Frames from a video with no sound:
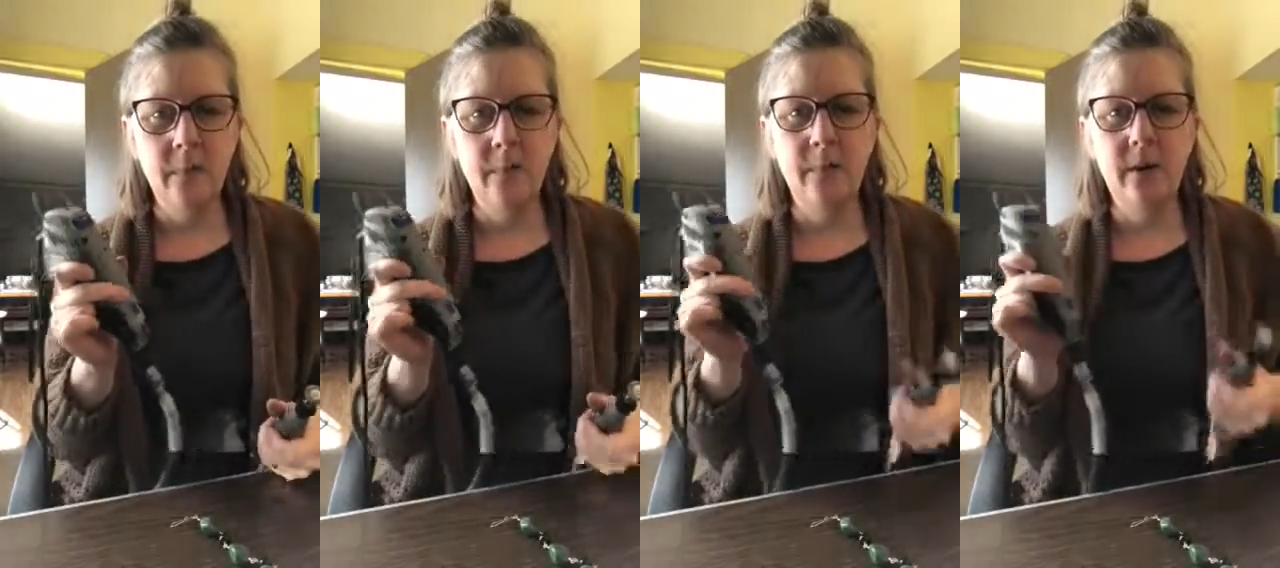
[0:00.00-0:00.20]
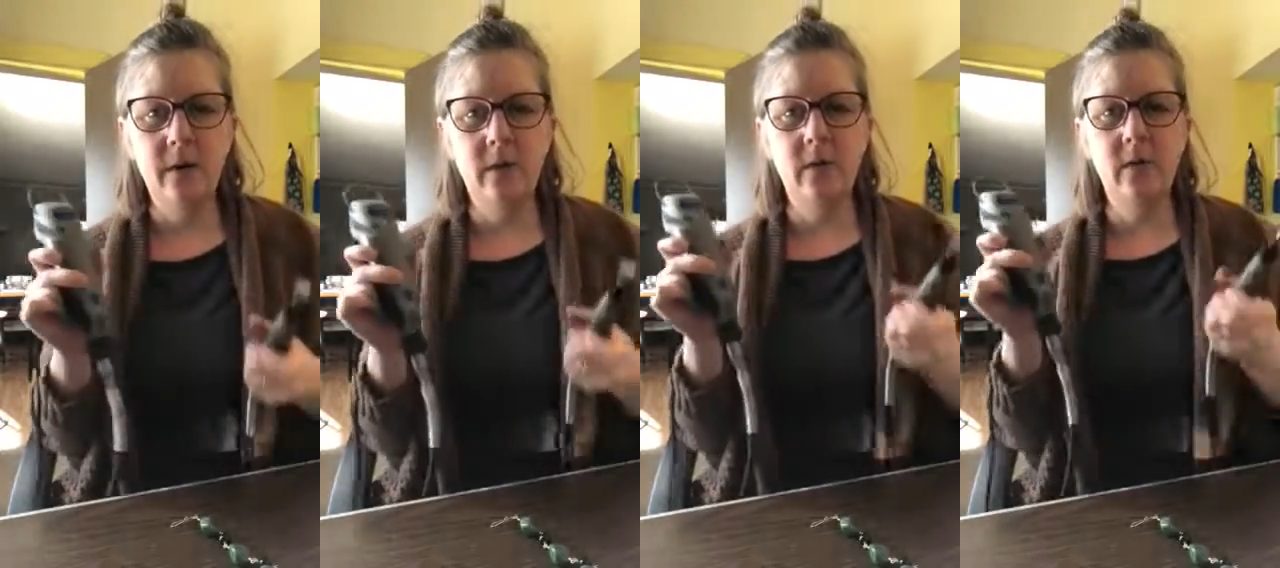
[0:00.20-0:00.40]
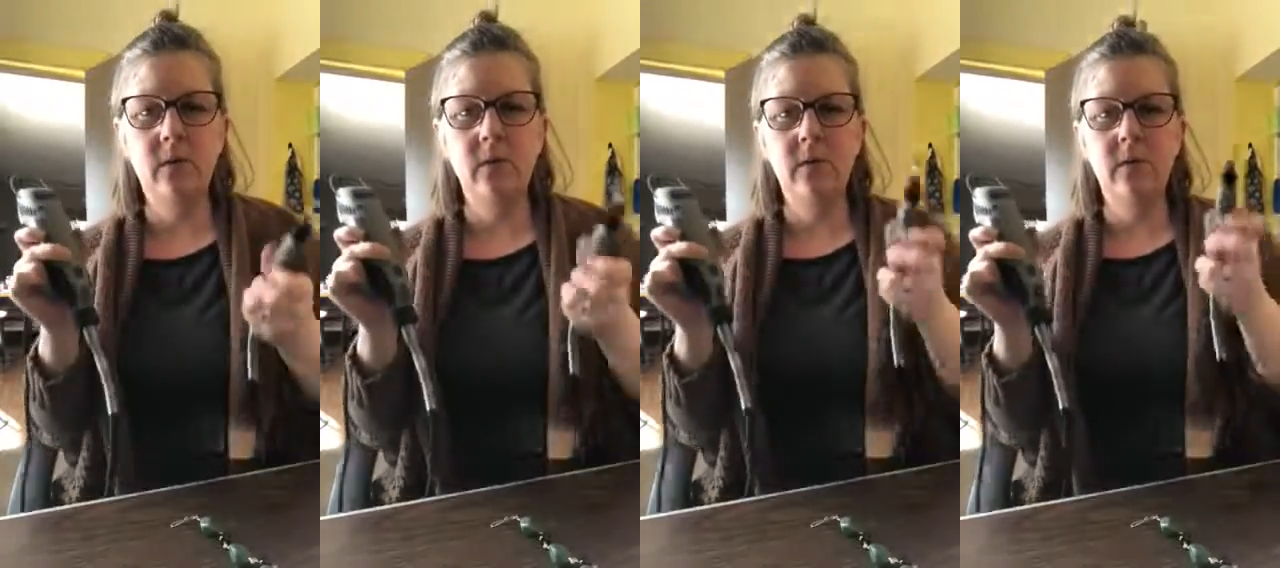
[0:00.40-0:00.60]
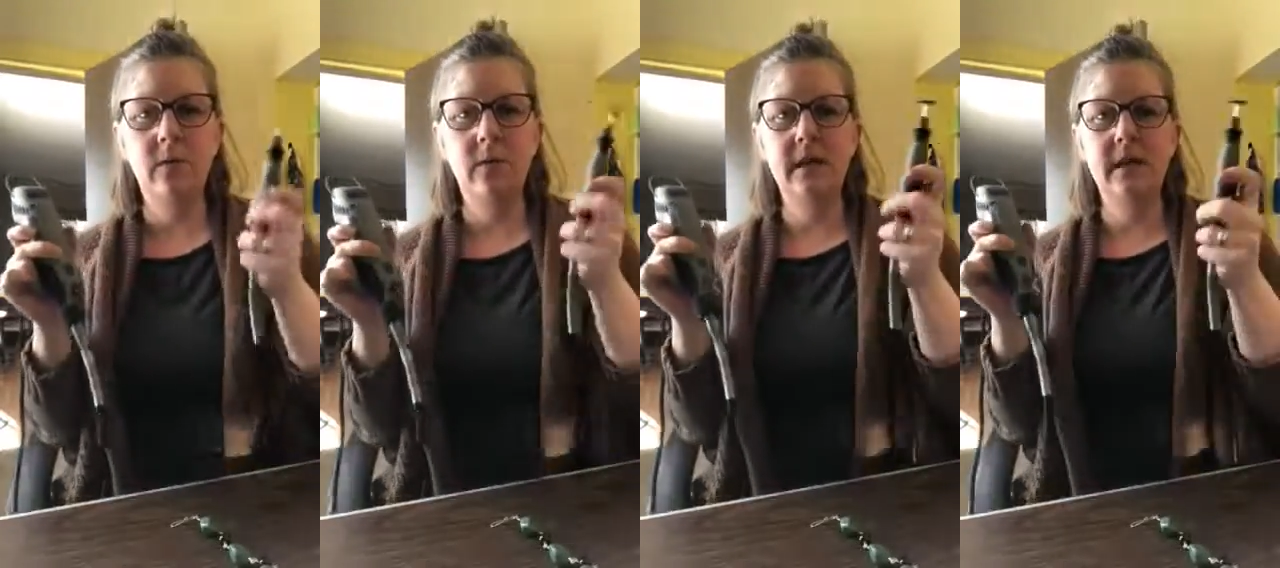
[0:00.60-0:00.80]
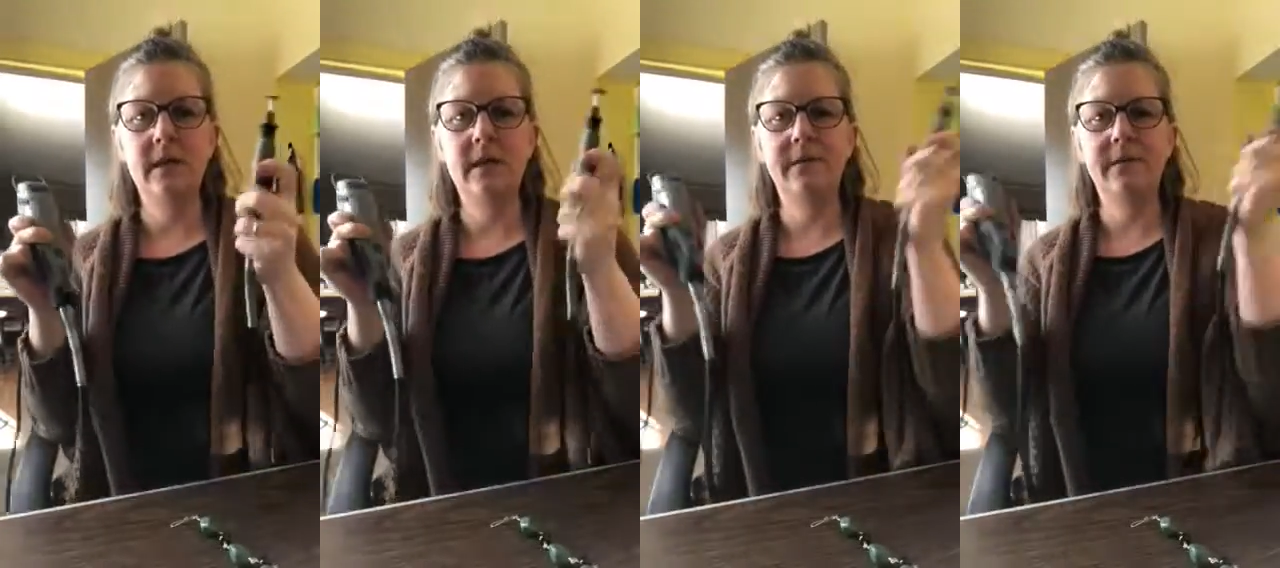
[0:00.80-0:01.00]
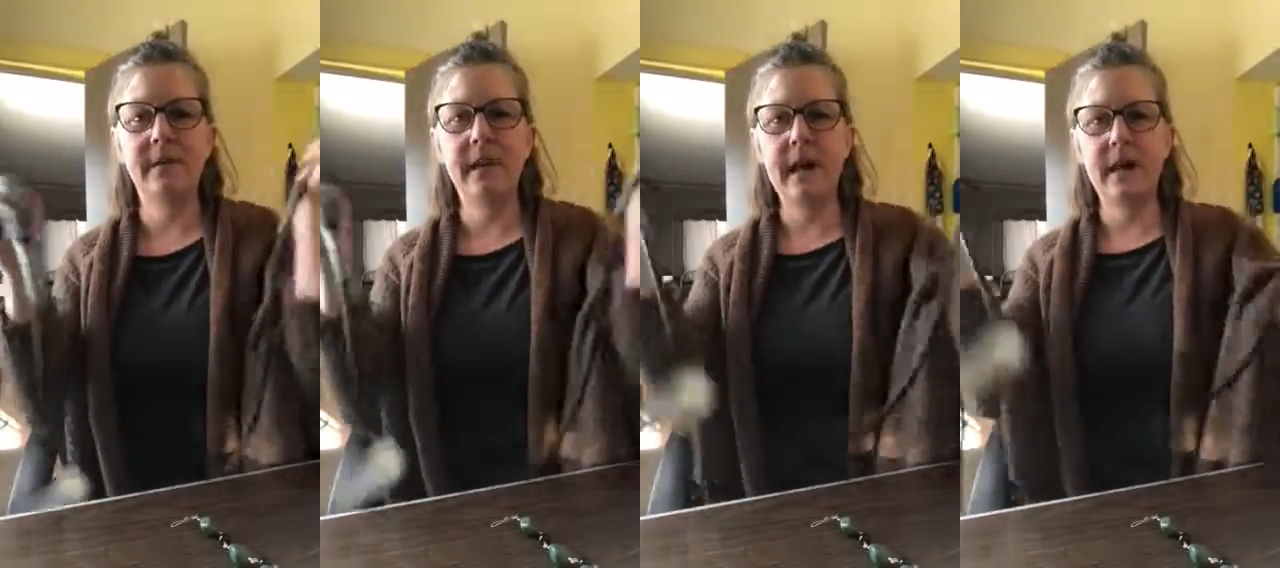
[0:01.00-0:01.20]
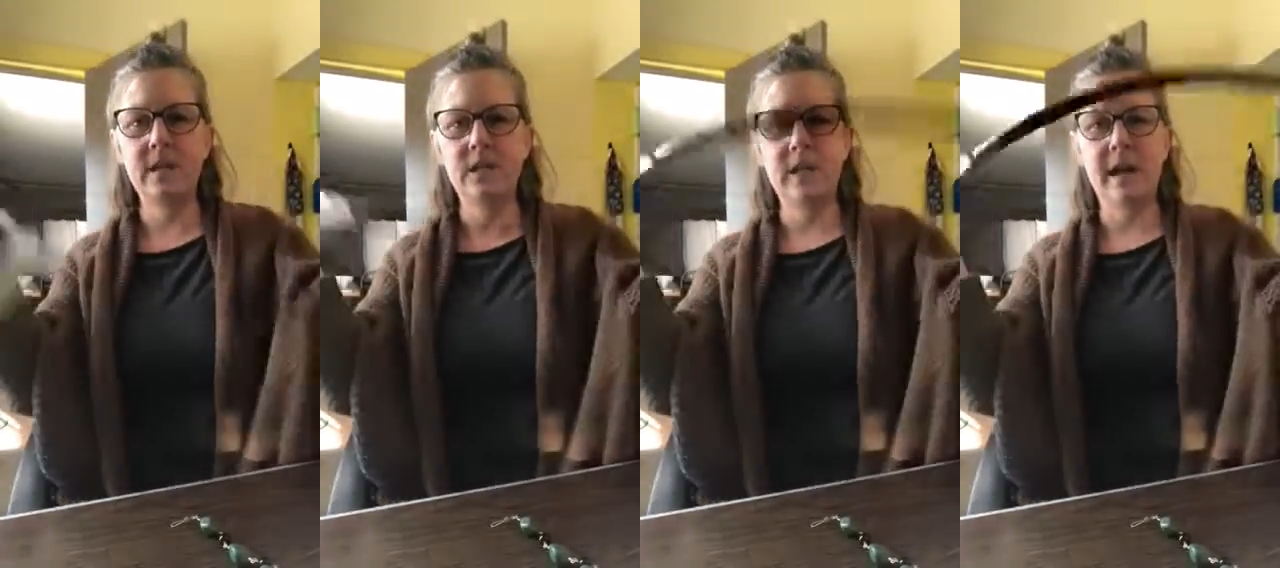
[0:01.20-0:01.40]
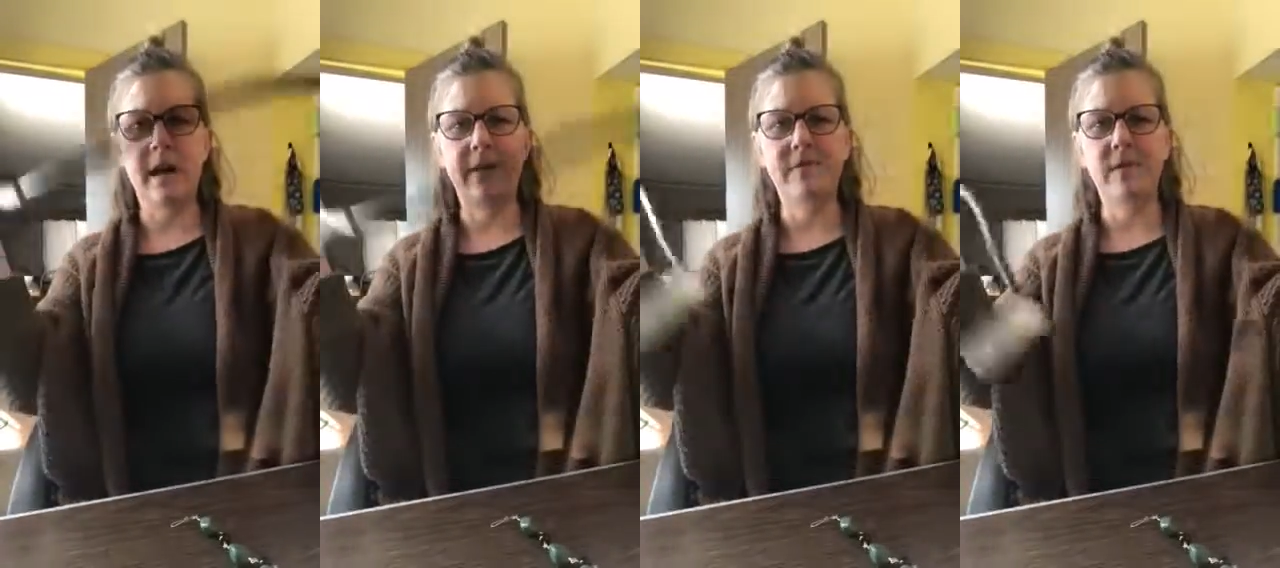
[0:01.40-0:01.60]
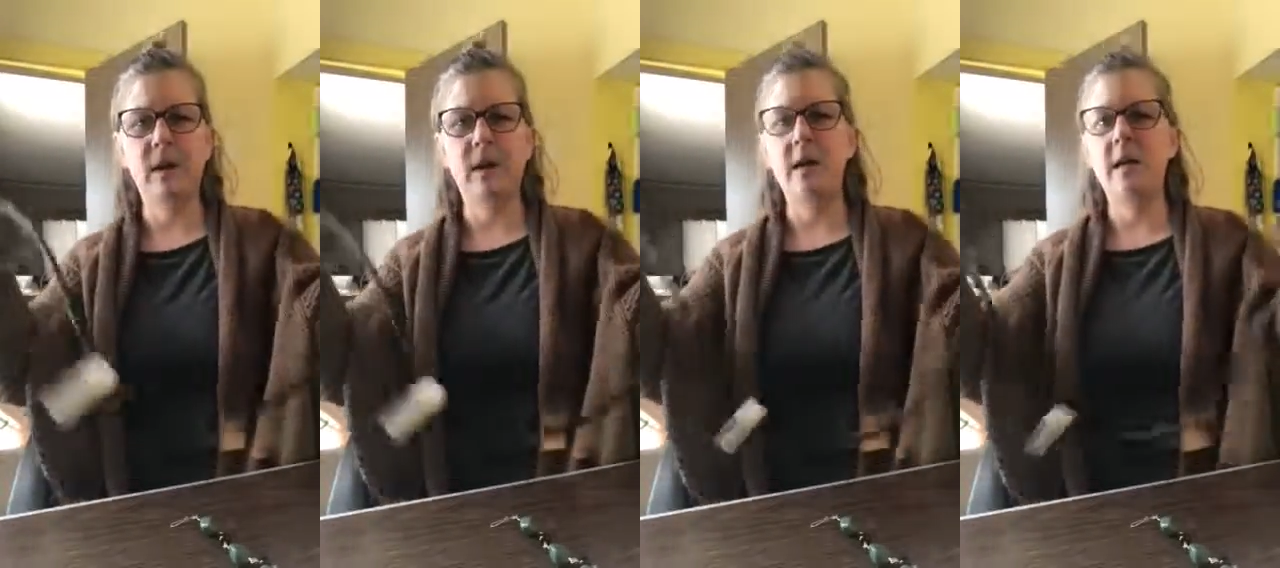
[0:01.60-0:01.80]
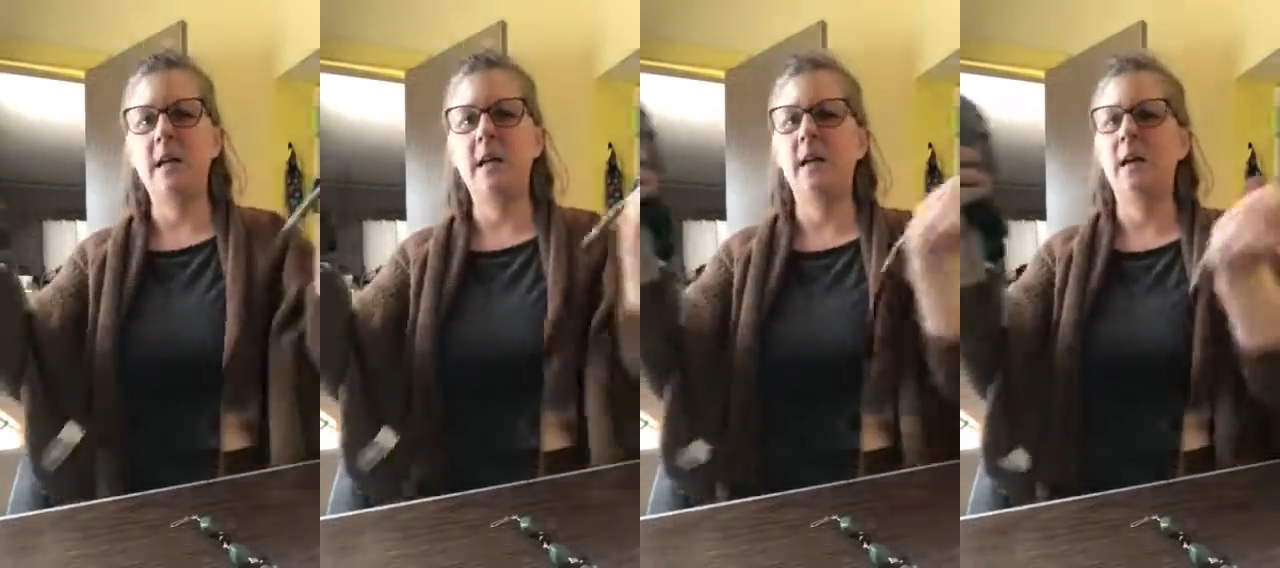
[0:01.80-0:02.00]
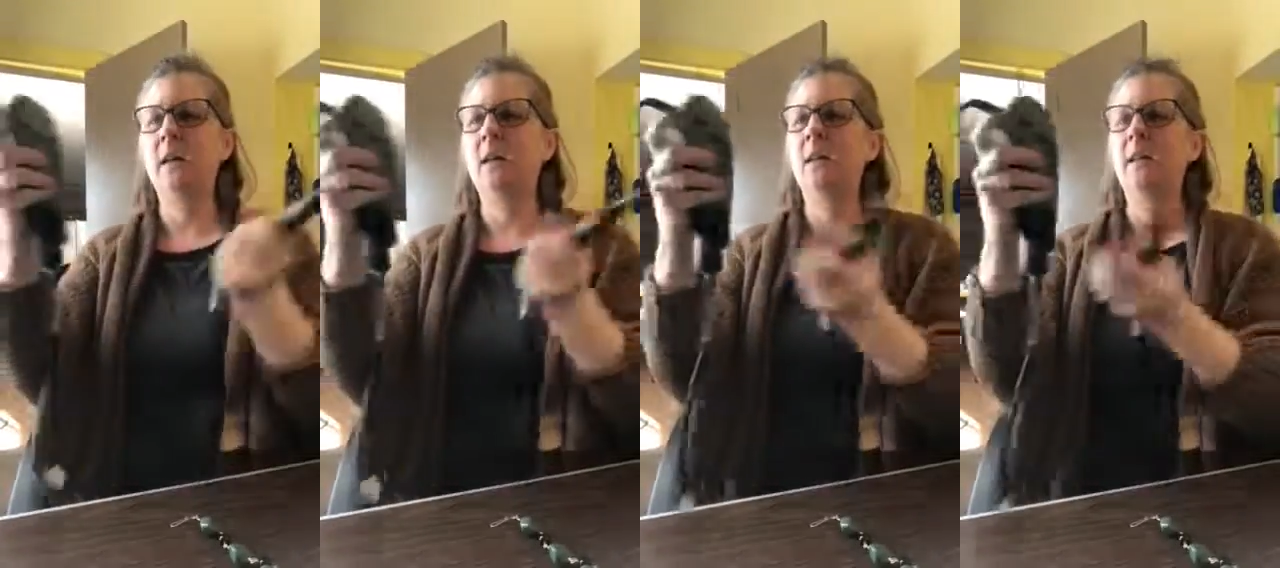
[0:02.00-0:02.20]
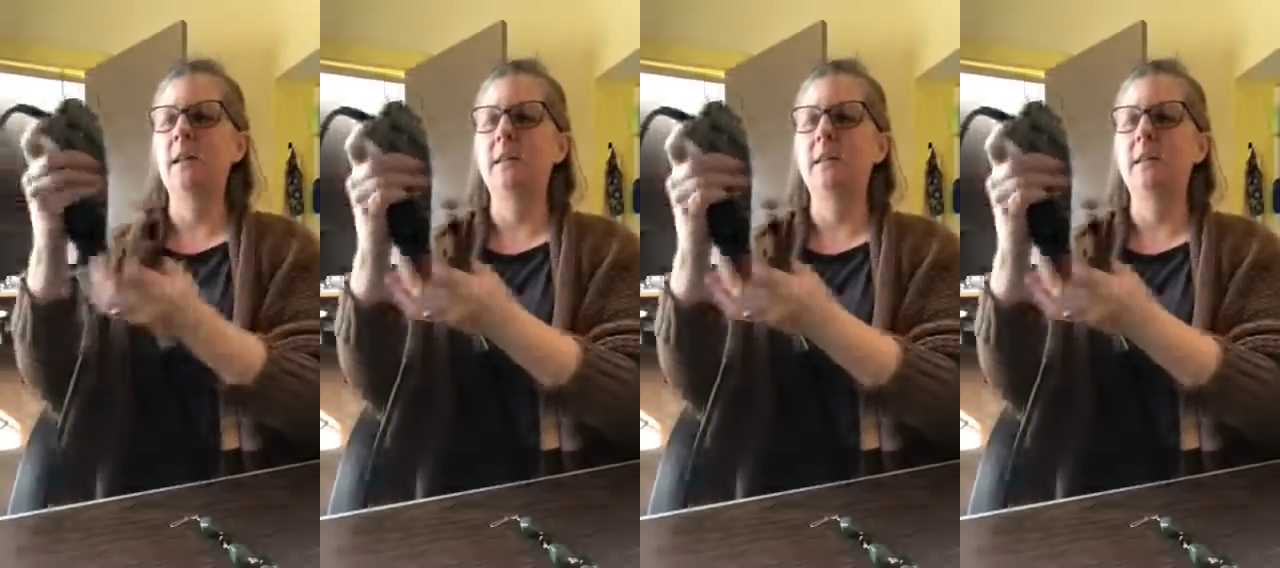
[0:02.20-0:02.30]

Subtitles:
But with the flex shaft on here,